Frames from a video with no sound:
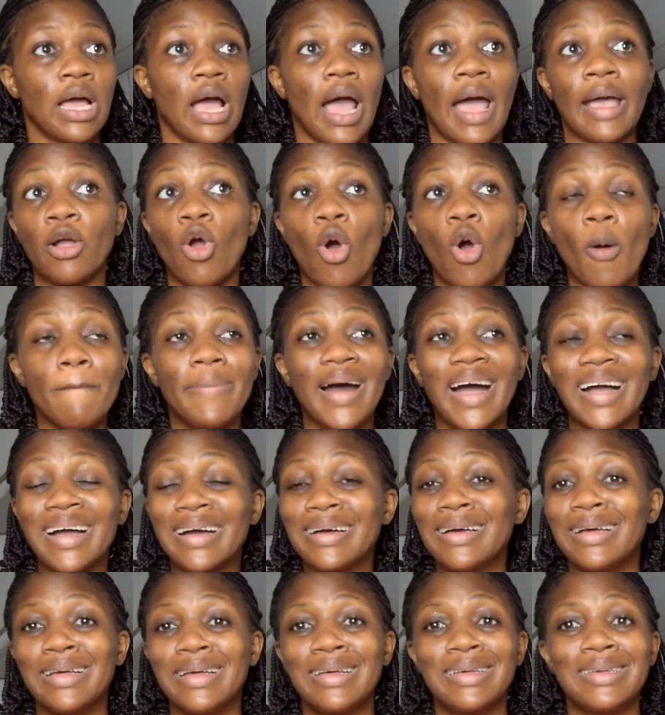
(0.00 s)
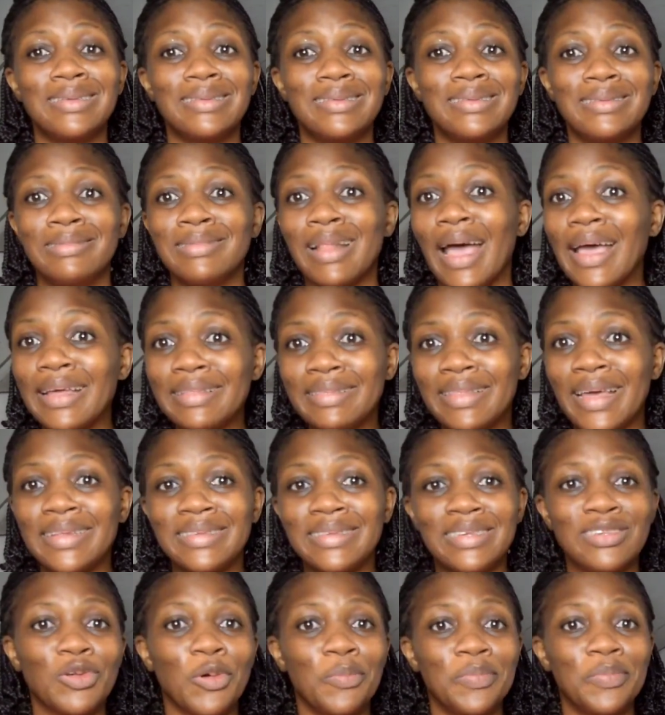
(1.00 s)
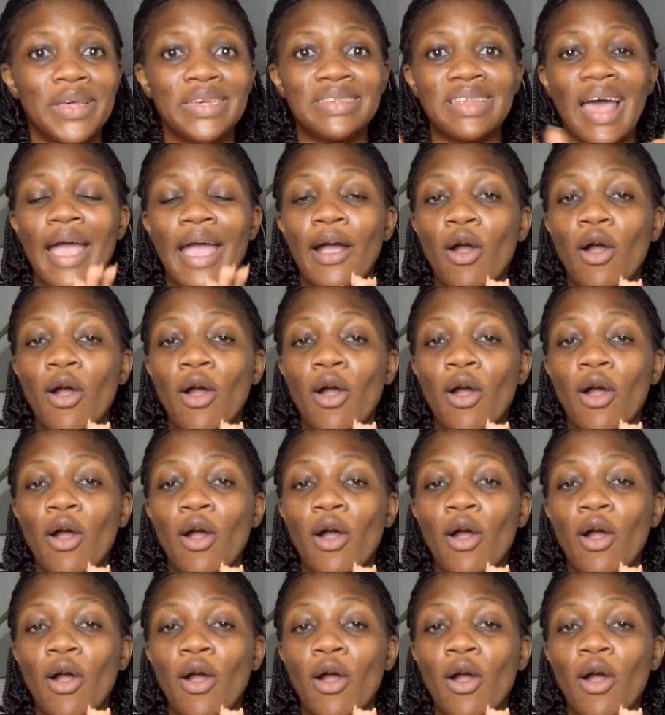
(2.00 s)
I come back 9:30 some days. I